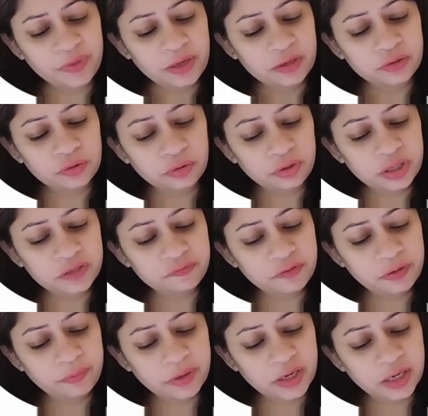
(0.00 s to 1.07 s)
so this
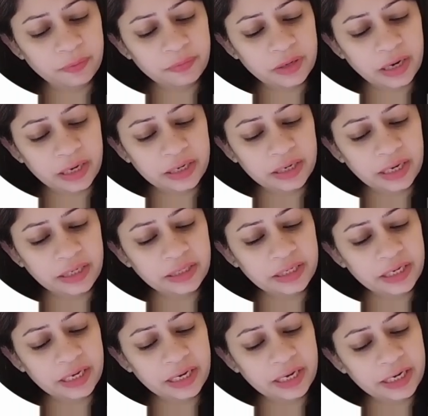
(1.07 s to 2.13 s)
will become
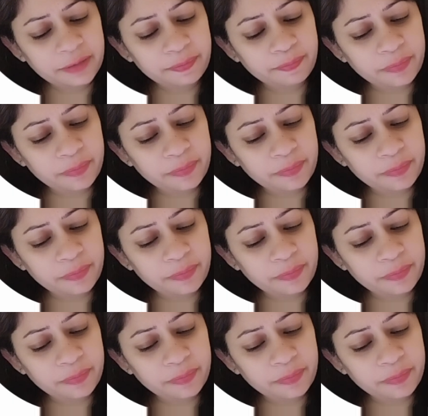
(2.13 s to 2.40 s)
998